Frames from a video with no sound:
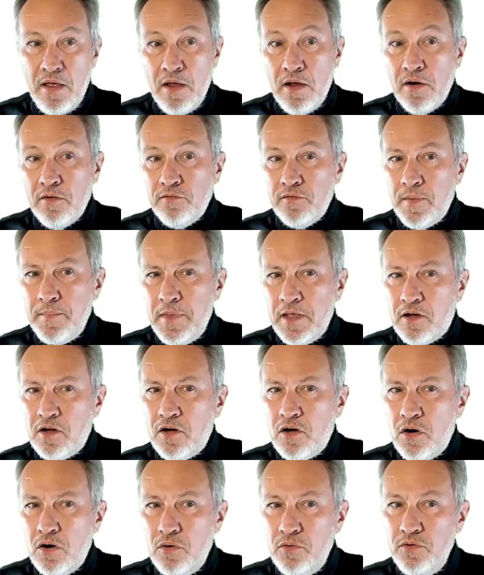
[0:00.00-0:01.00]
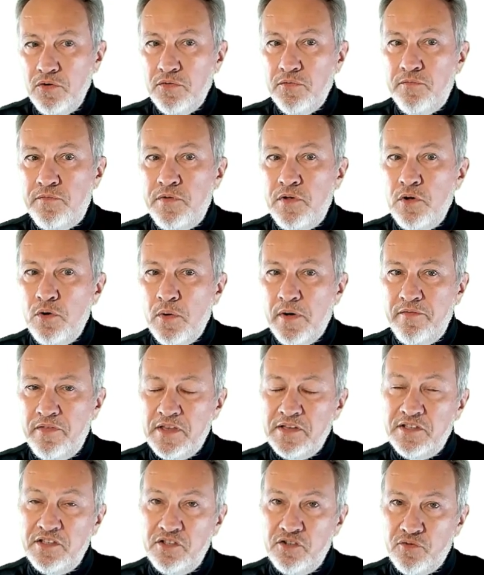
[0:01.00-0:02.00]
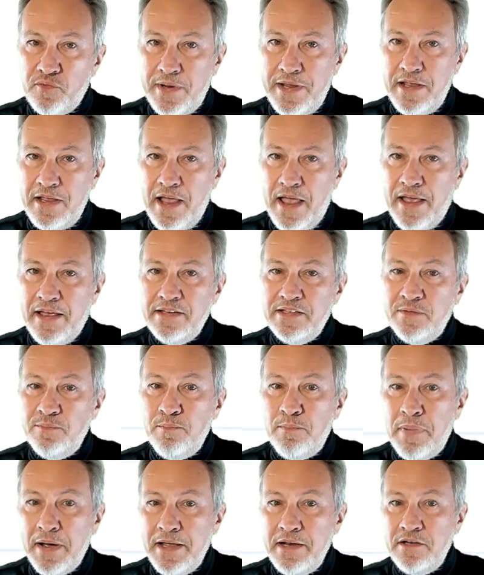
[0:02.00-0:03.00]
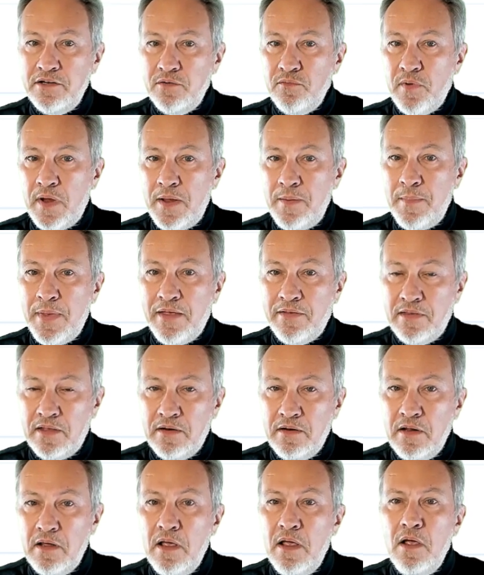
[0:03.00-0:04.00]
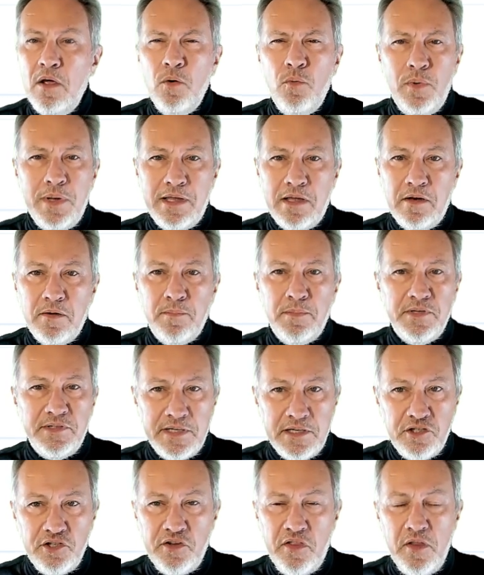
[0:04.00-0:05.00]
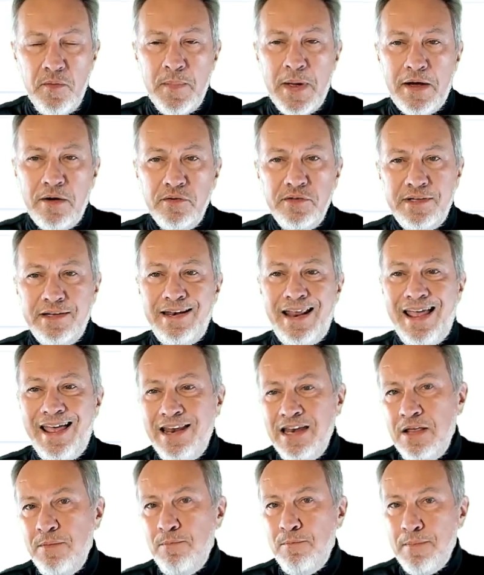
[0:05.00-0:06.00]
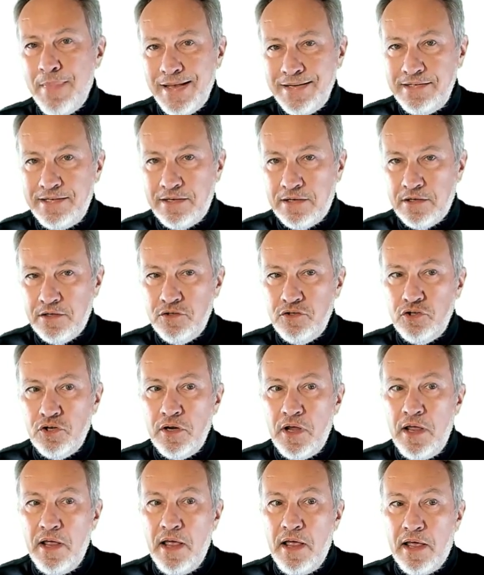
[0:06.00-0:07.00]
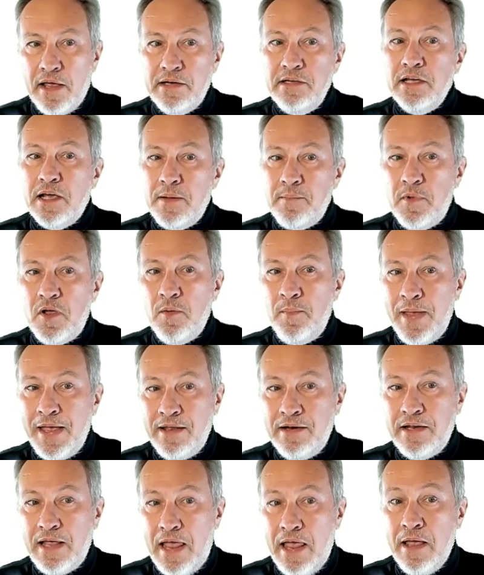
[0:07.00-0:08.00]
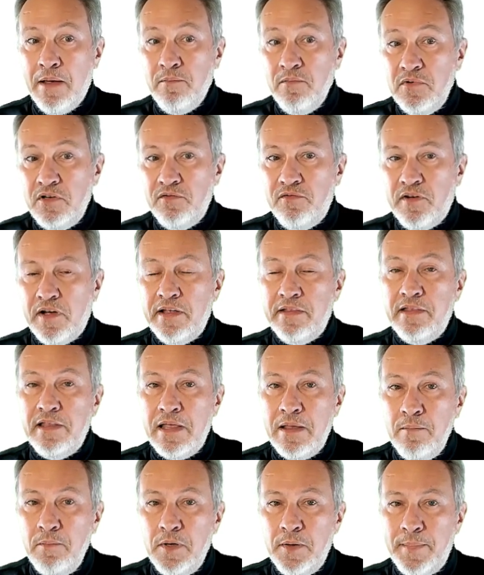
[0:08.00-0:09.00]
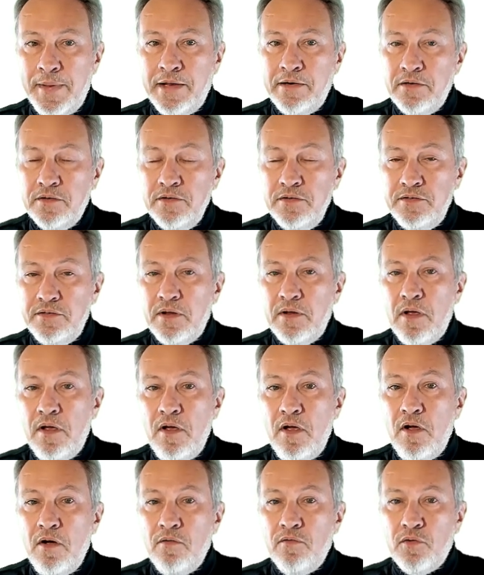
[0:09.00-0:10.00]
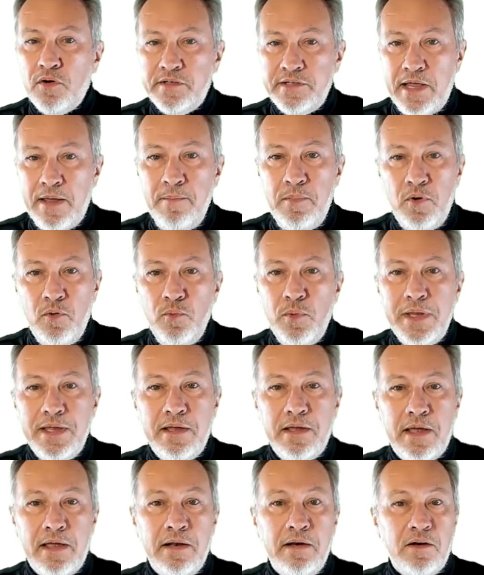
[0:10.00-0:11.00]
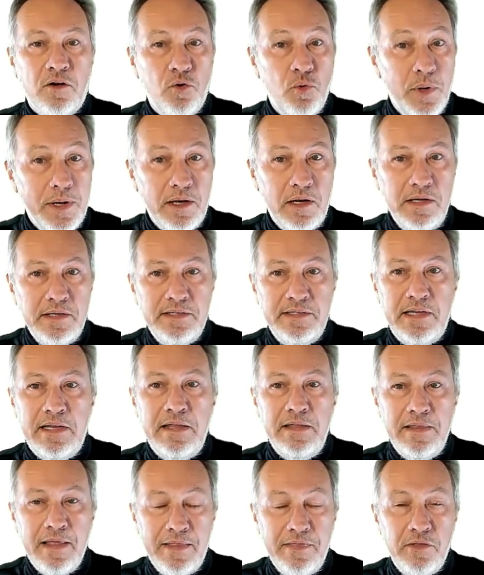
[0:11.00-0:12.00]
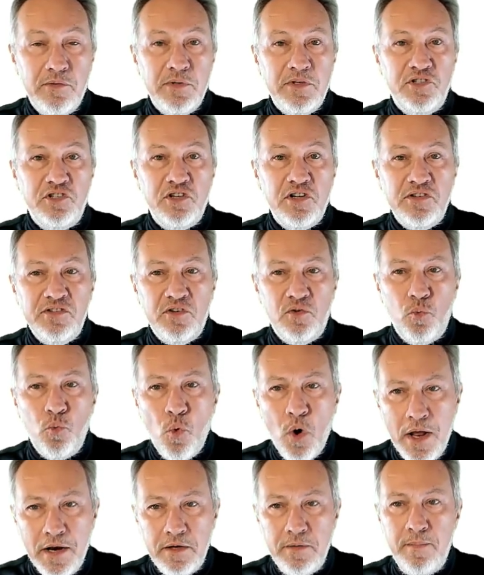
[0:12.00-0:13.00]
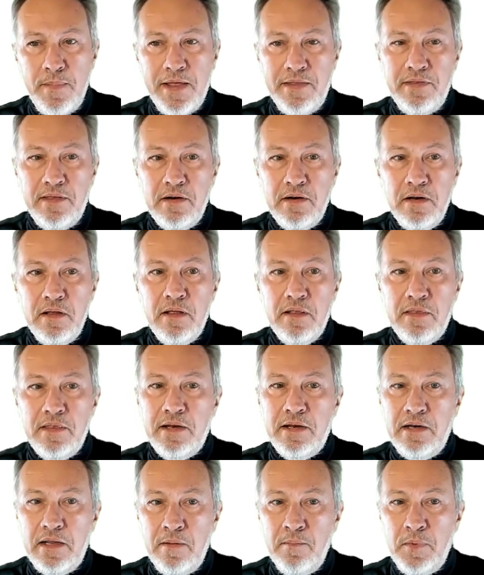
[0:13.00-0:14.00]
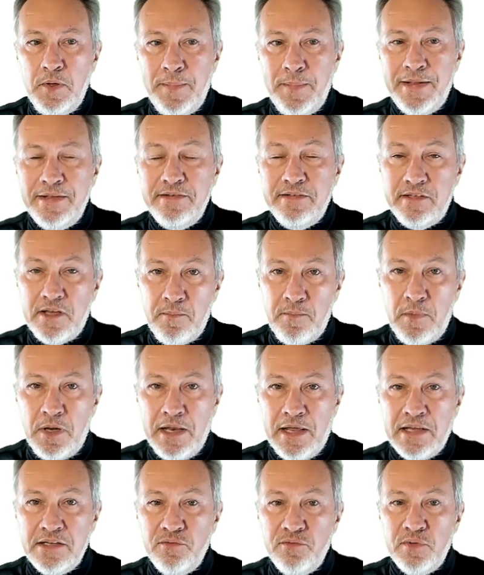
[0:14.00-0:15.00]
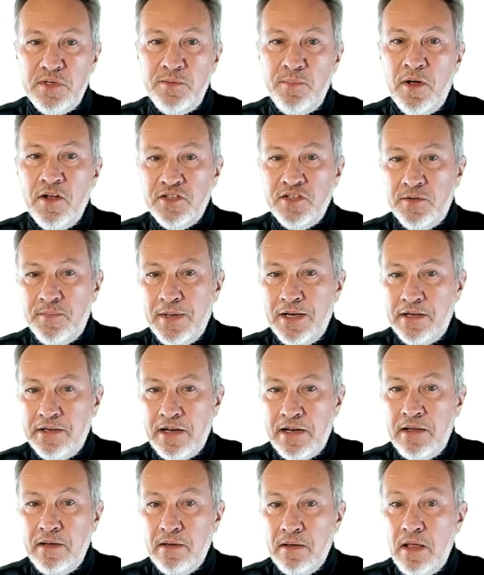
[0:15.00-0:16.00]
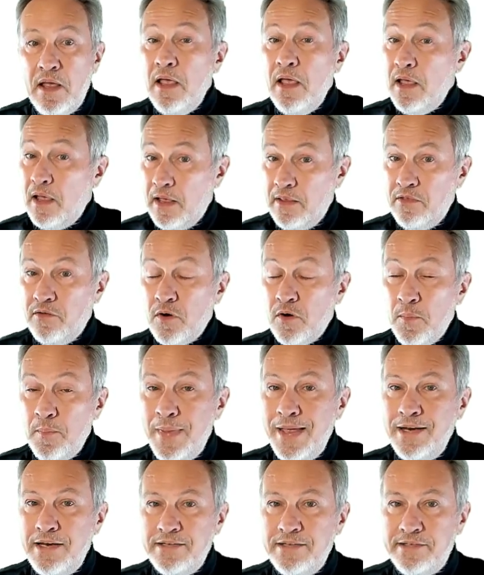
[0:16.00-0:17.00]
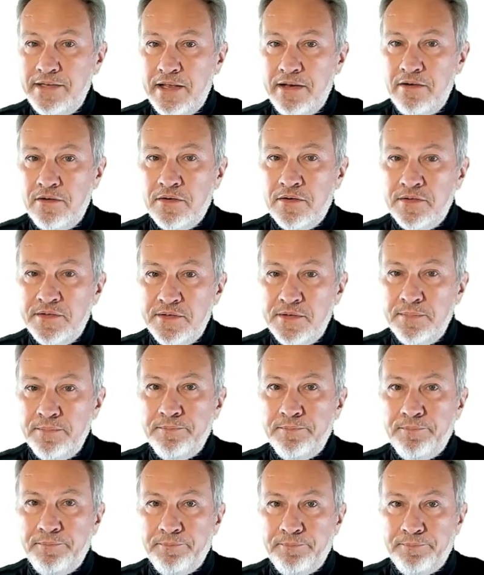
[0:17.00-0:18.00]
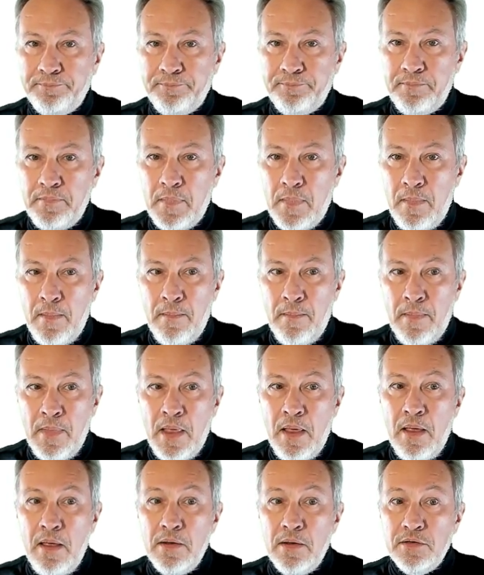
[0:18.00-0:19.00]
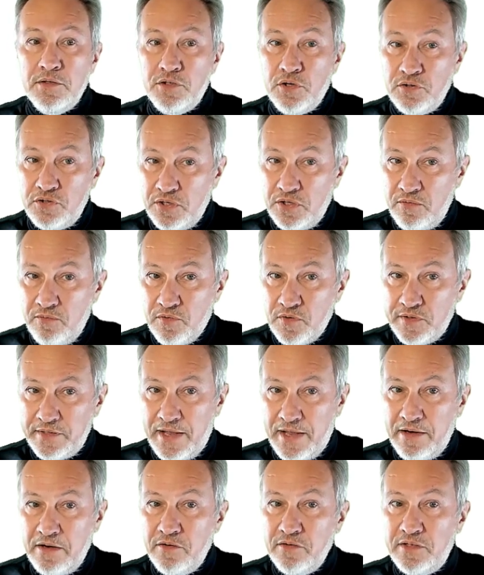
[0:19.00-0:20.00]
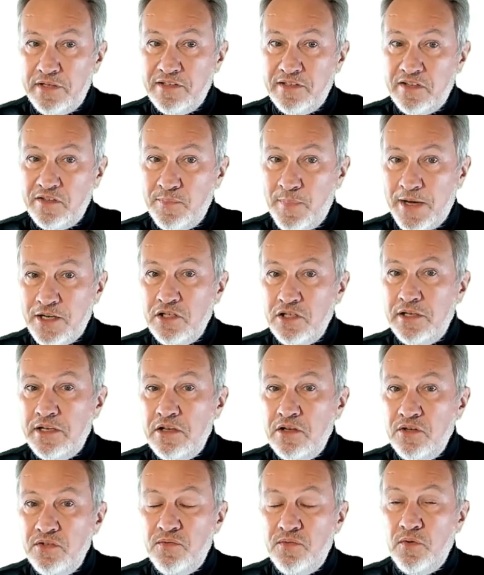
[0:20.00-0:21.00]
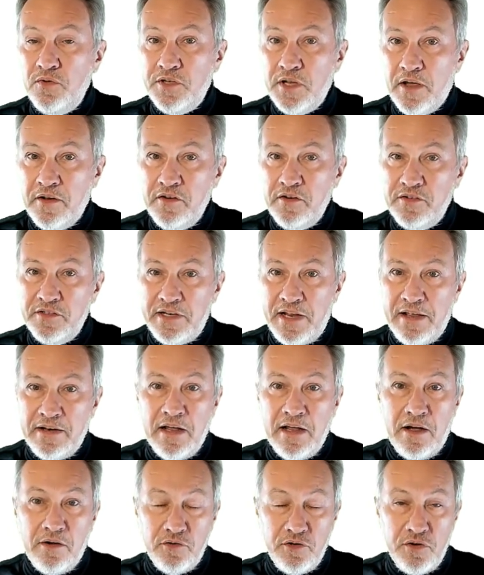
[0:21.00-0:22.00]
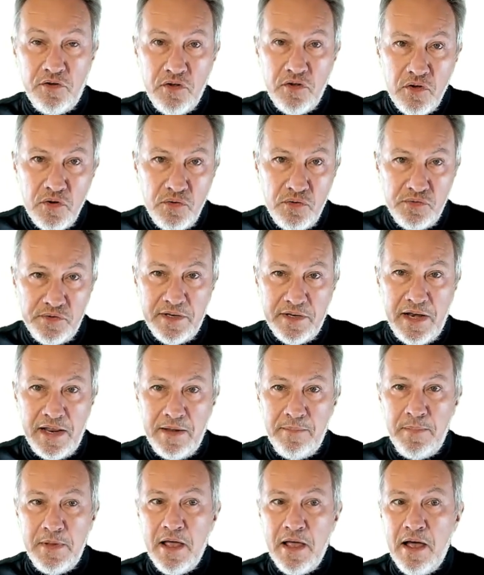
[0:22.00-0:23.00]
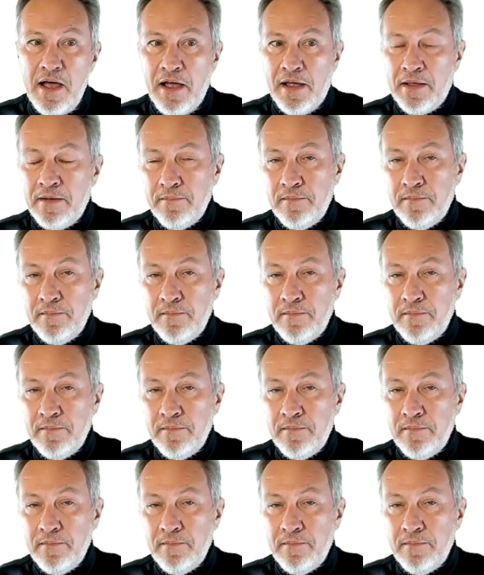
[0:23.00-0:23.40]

From the coder view of the string as byte array method, we can position the mouse in any message and type Command M to find the implementers. For example, we can quickly see that there is just one method that implements subclass responsibility, and there are many senders. Searching for senders is especially useful to understand how to use an API.